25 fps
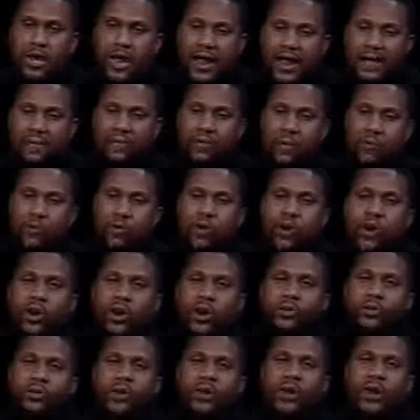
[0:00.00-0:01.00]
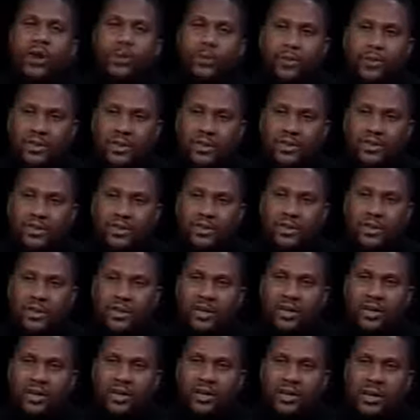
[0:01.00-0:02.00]
And there were other companies
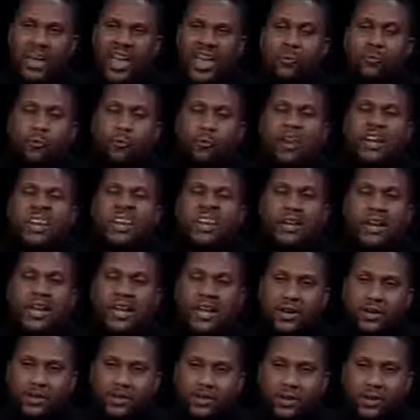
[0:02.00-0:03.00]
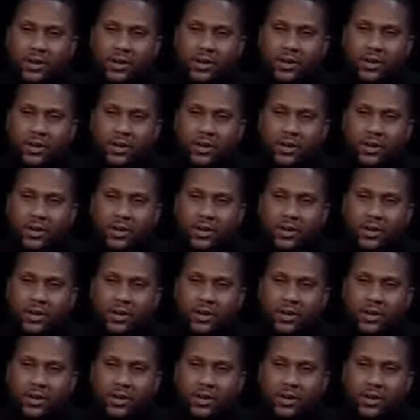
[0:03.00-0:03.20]
a week later